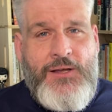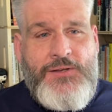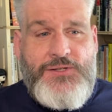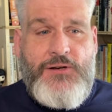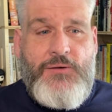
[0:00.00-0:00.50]

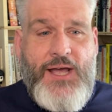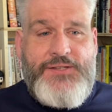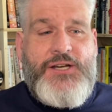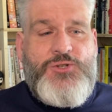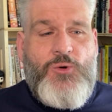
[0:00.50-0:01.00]
So
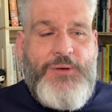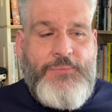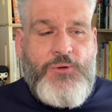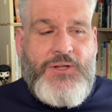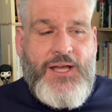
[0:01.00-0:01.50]
asexual
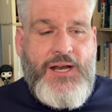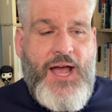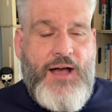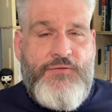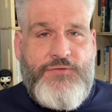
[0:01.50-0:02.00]
people can
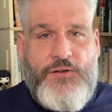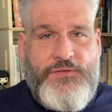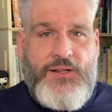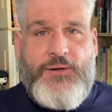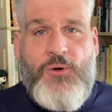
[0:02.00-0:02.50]
have
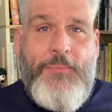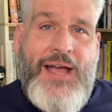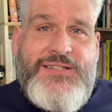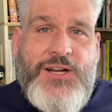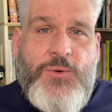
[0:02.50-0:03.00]
fulfilling
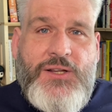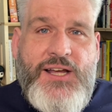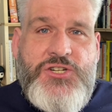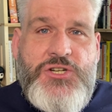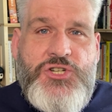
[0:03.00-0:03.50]
romantic
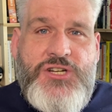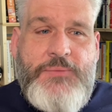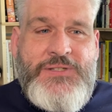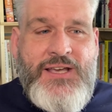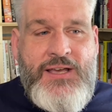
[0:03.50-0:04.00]

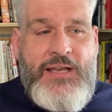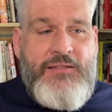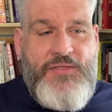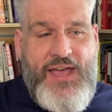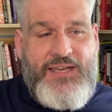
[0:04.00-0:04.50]
relationships.
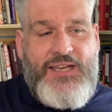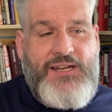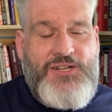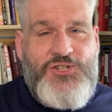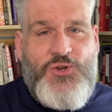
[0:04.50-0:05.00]
They
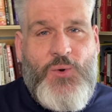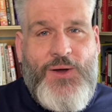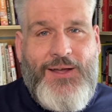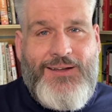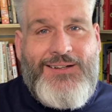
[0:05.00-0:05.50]
can
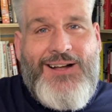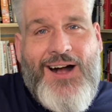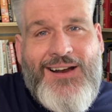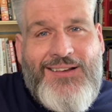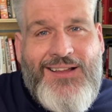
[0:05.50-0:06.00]
enjoy
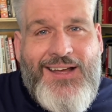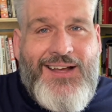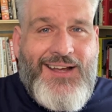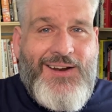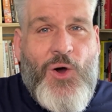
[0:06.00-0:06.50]

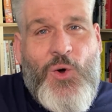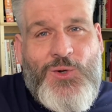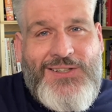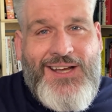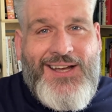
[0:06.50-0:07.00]
cuddling and
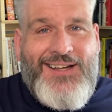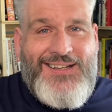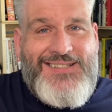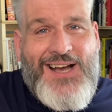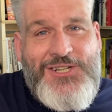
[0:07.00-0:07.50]
holding
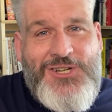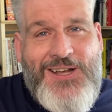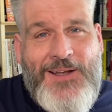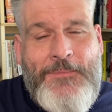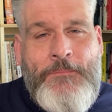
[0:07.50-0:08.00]
and
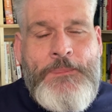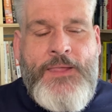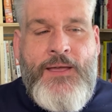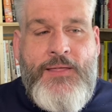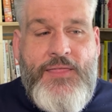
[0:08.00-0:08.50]
touching.
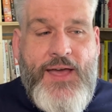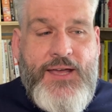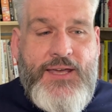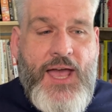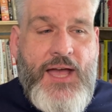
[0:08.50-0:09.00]
They
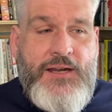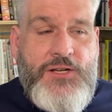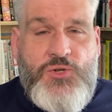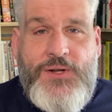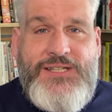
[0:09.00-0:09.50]
can
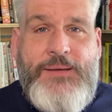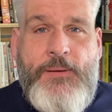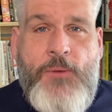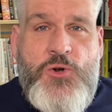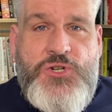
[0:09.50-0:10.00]
enjoy deep
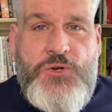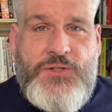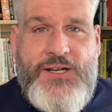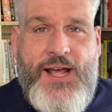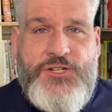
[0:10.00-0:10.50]
emotional
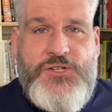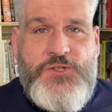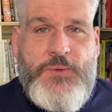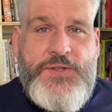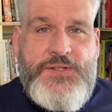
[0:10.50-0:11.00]

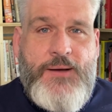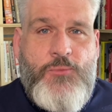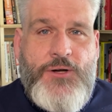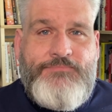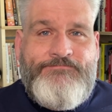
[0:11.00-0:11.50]
connections with
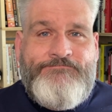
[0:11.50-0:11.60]
someone.